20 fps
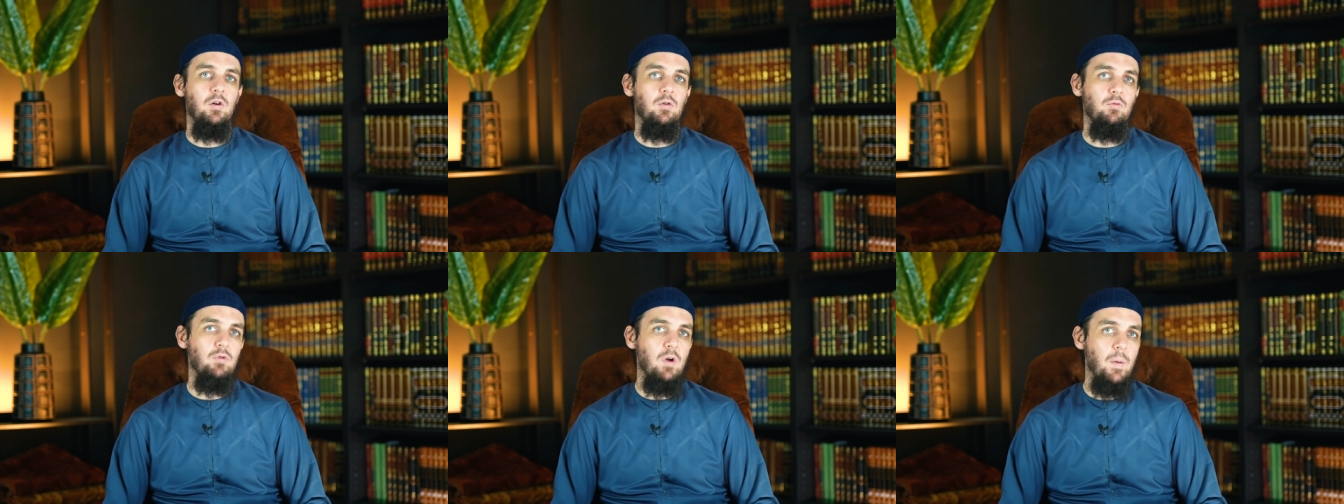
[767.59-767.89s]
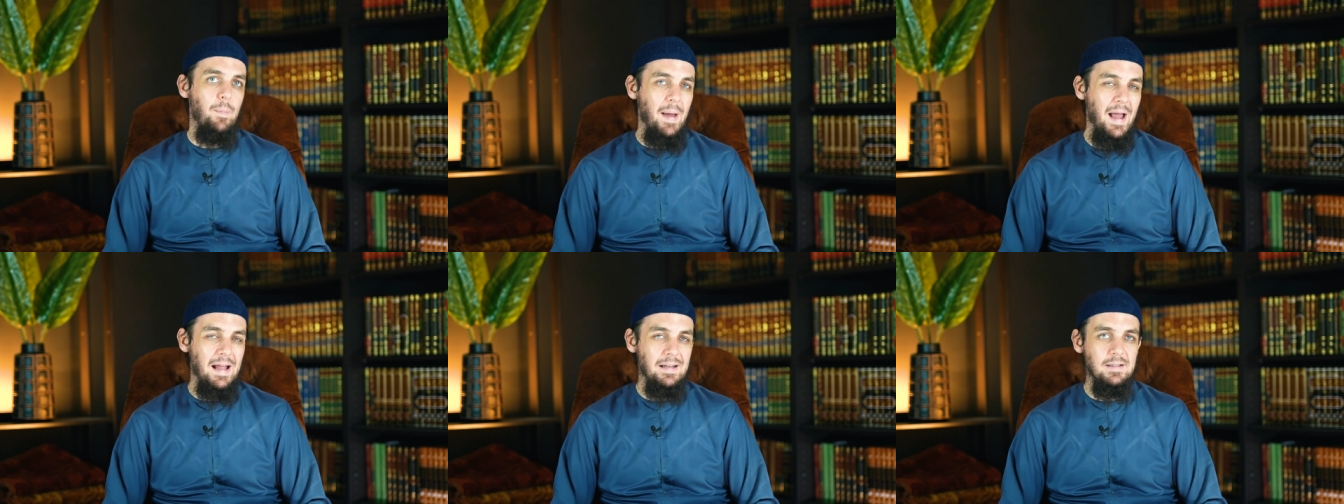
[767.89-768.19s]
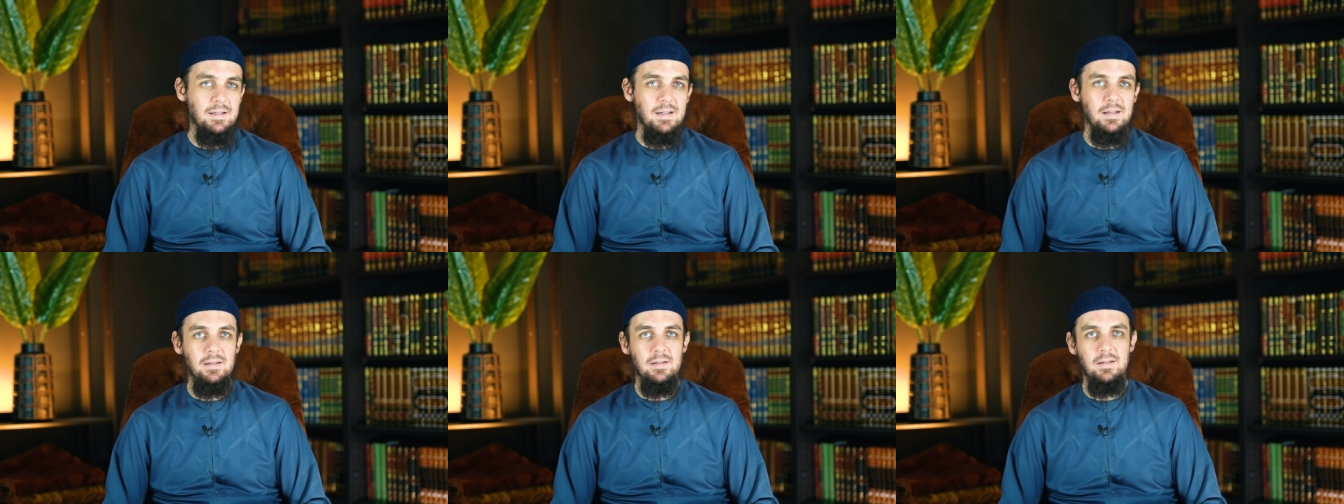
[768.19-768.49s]

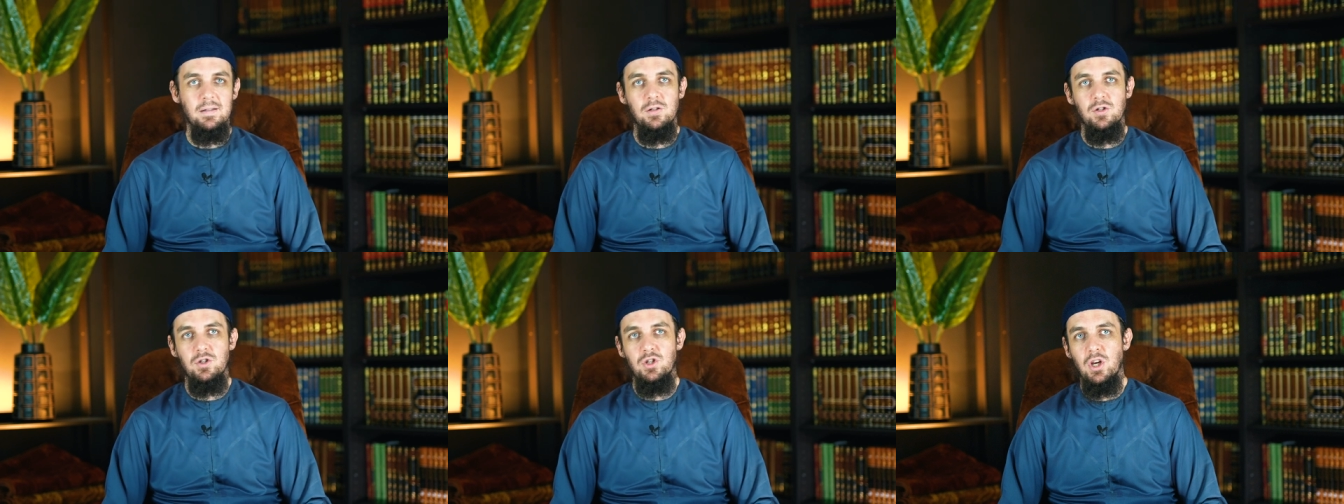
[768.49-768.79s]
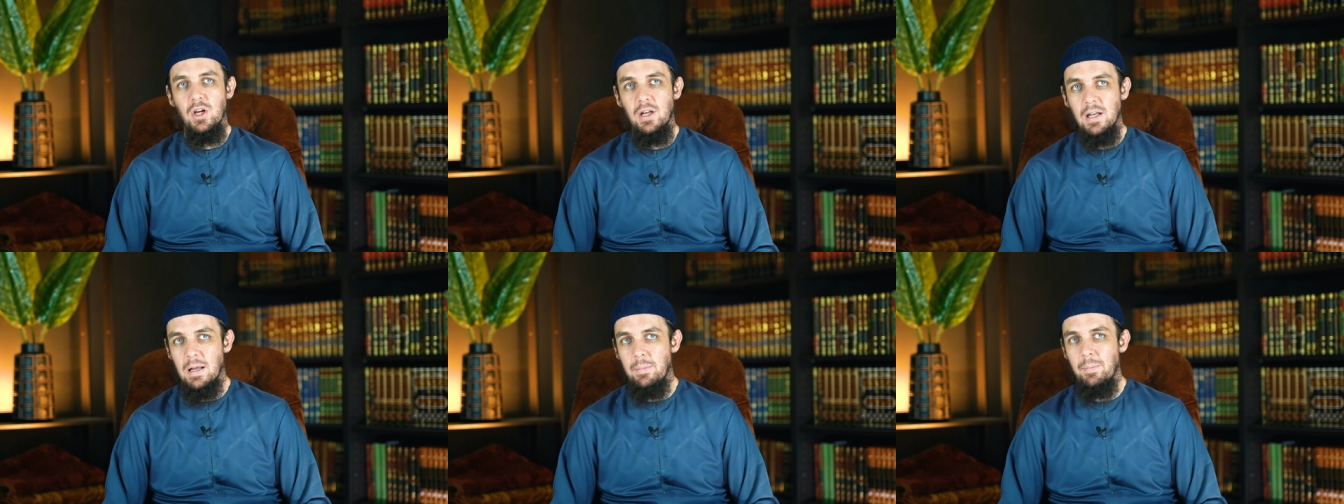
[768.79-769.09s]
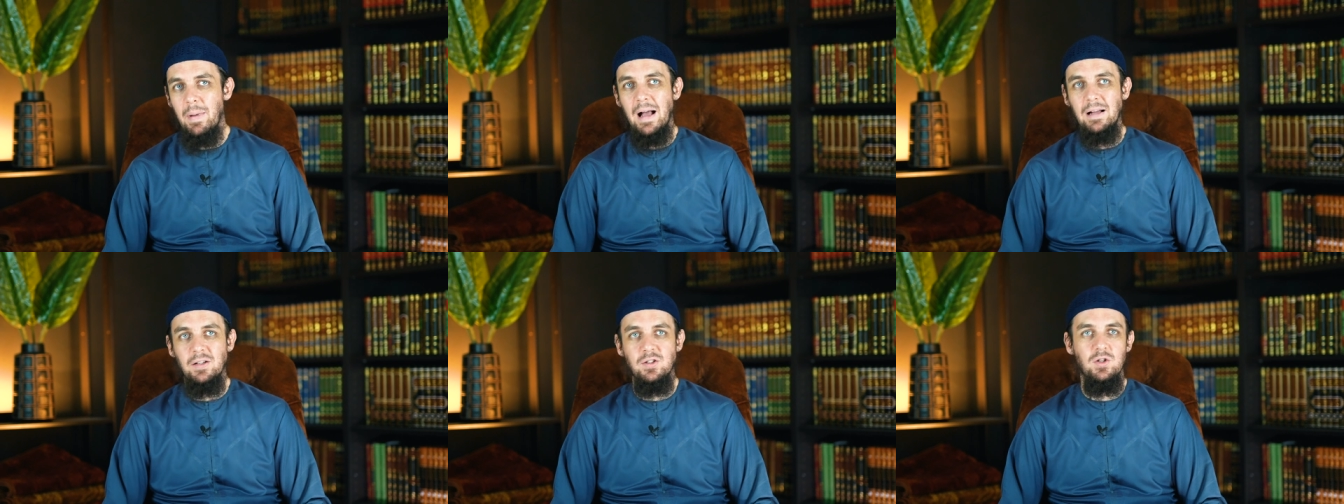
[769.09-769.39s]
repentant, turning
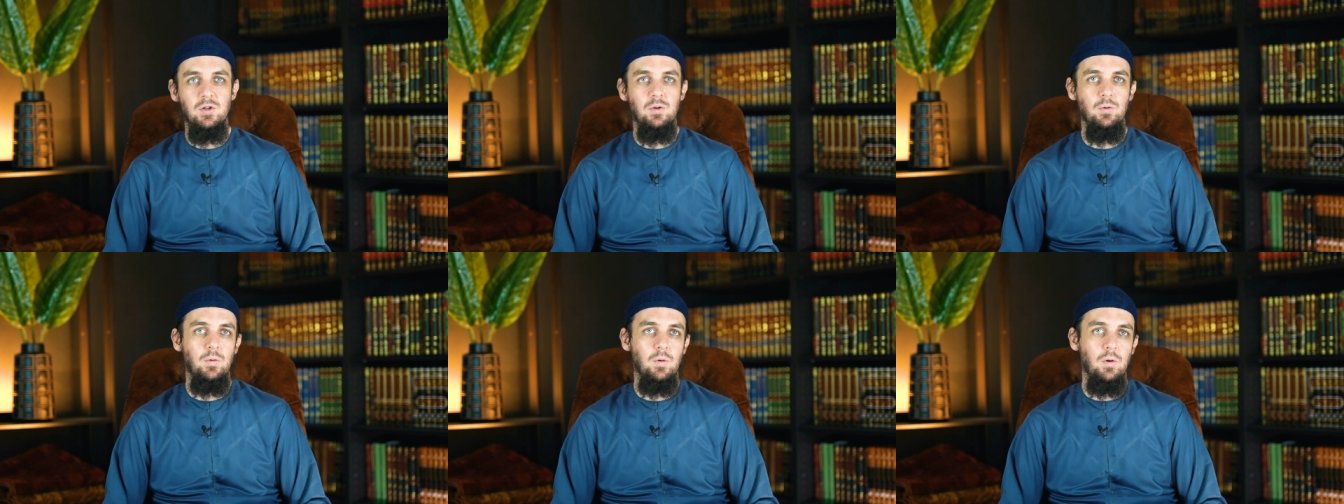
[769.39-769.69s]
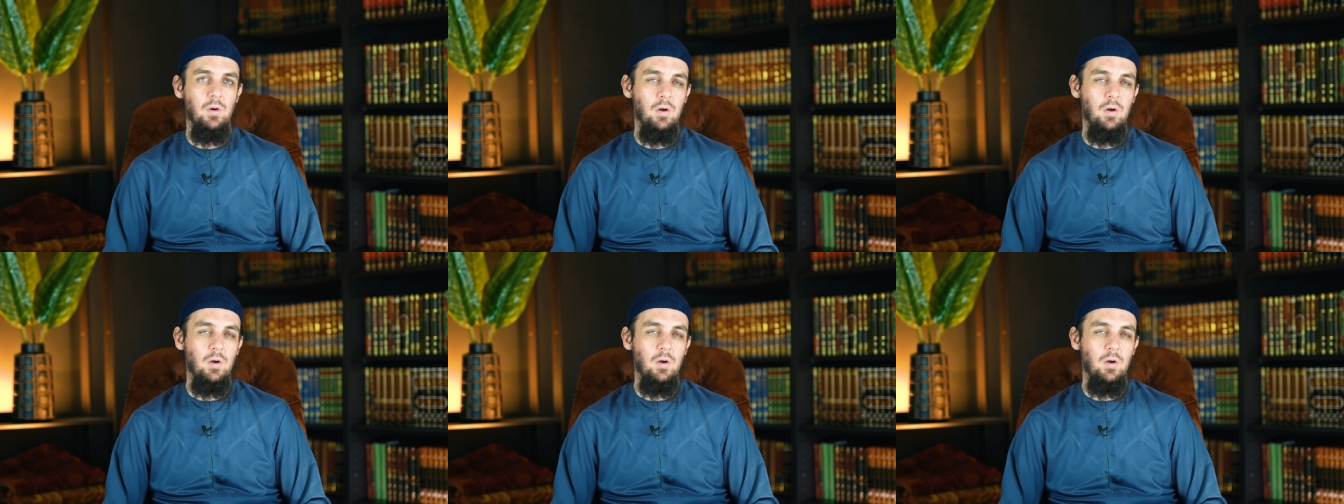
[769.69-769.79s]
back to you.